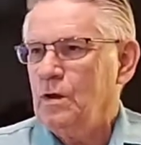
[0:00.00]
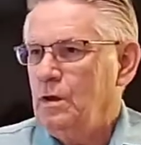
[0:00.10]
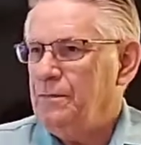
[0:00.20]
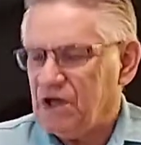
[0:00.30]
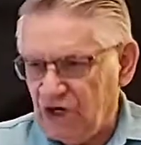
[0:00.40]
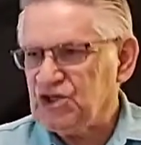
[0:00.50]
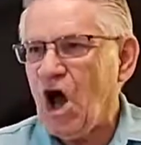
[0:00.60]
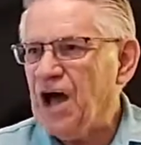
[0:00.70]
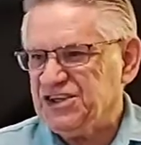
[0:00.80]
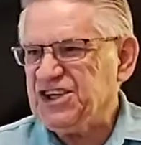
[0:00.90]
because
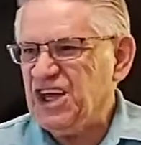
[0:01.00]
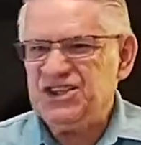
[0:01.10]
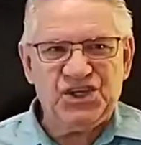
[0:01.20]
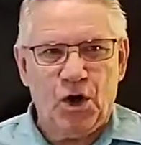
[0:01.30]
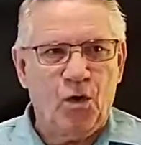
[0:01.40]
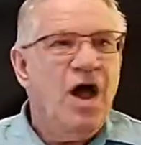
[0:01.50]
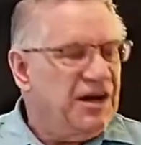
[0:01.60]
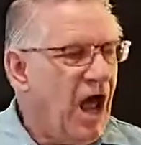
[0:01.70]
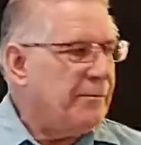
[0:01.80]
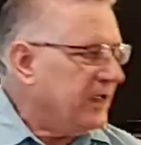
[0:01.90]
God said so,
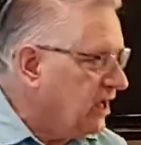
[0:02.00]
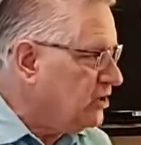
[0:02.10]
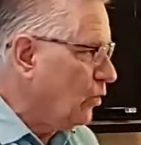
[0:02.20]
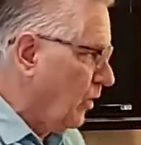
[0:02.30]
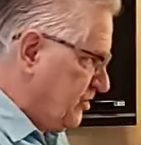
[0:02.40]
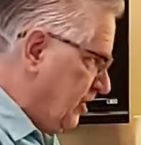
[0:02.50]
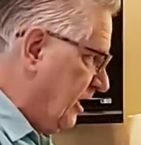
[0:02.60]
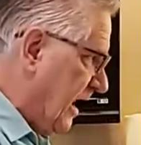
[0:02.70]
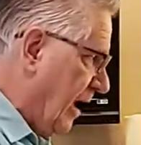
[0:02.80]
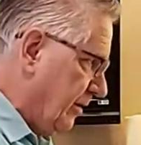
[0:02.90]
not because of what you get
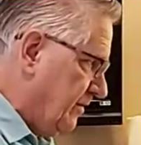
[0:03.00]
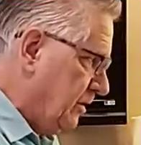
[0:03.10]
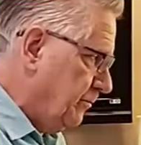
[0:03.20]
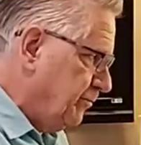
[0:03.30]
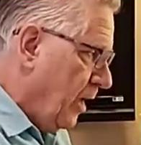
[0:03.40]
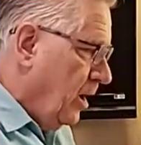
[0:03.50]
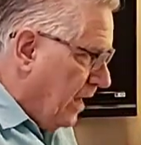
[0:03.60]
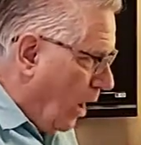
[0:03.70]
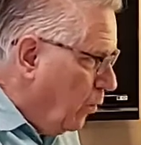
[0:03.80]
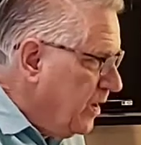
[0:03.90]
out of it.
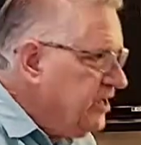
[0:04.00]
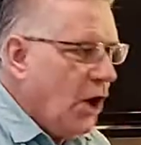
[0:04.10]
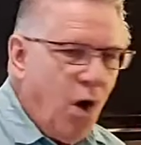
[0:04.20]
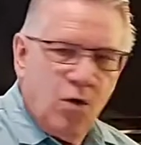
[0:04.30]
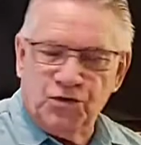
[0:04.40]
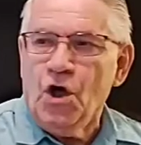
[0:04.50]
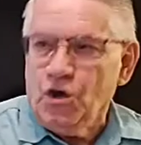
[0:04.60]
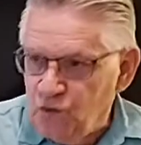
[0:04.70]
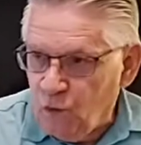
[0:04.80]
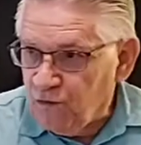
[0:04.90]
Now, we don't
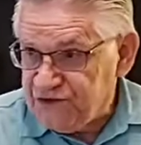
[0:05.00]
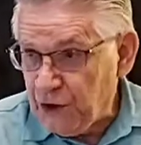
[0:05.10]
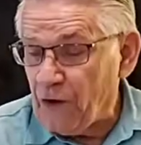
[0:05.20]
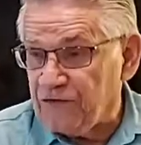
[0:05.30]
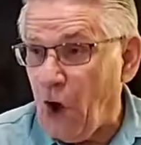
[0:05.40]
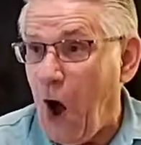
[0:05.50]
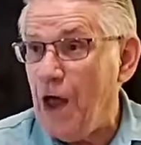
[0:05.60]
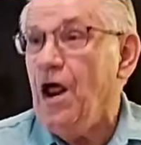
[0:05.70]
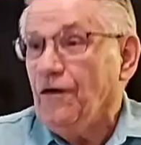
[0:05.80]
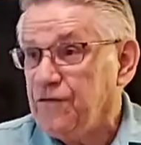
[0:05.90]
serve God
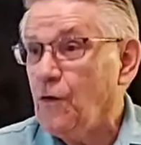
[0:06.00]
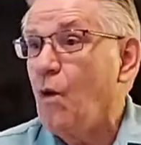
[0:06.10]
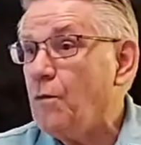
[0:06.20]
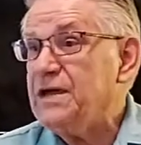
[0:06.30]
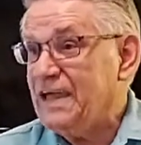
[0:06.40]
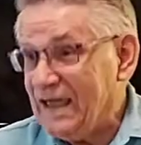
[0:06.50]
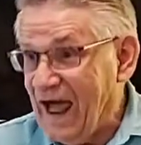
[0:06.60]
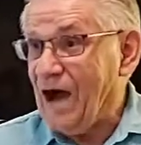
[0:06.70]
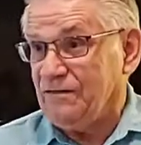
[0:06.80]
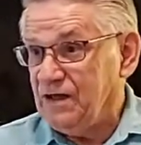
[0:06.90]
for what we get
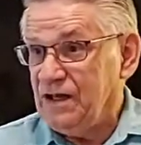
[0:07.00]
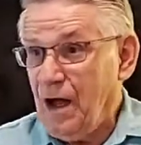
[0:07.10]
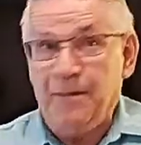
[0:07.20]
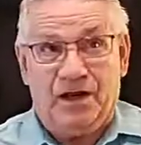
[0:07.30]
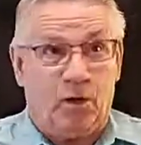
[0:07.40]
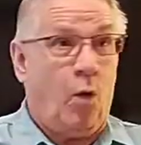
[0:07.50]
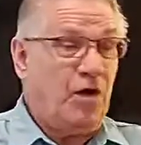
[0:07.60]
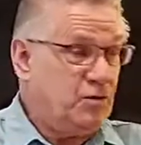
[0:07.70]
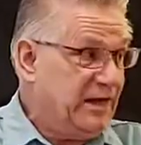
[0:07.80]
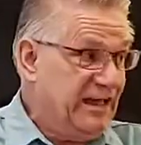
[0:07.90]
out of it. I mean, of
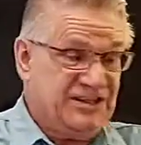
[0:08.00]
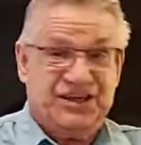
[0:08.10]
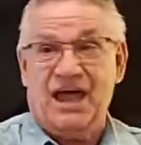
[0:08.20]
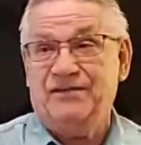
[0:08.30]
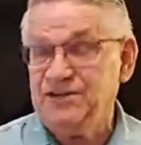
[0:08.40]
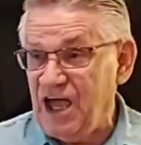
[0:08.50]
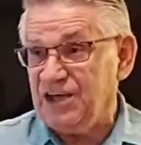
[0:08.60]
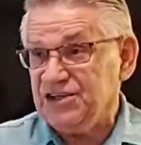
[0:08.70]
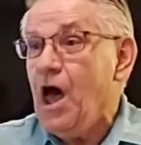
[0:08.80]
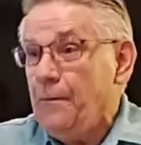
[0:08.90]
course, we get saved,
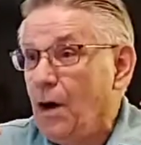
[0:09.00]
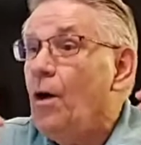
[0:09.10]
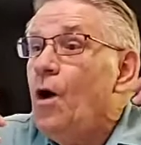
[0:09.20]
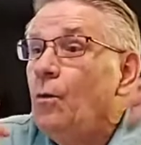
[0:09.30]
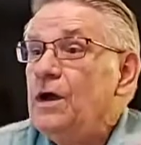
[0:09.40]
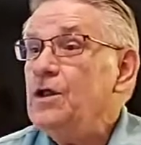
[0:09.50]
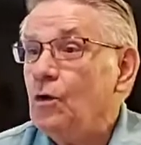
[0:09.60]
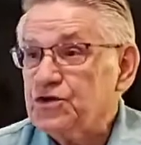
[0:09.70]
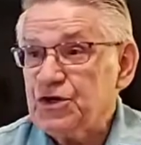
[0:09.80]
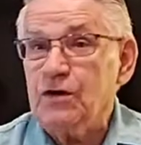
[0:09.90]
yes. But we don't
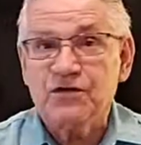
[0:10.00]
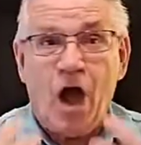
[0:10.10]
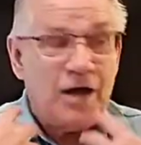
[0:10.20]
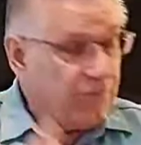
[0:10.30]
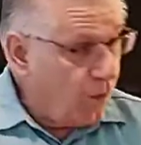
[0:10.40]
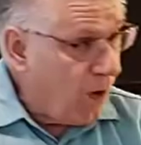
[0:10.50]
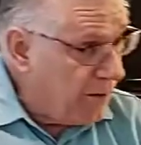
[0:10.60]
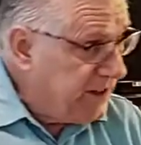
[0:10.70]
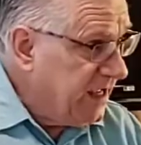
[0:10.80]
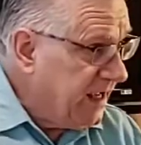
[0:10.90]
serve God for what
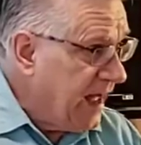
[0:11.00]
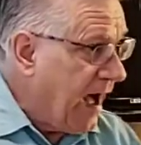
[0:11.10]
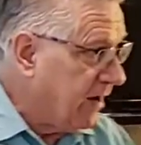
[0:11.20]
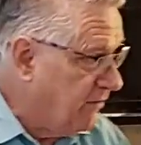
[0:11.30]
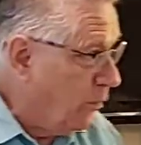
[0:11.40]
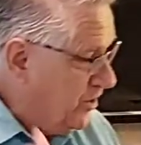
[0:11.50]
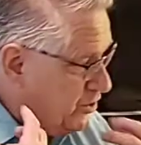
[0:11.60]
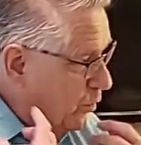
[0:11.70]
we get out of it. We do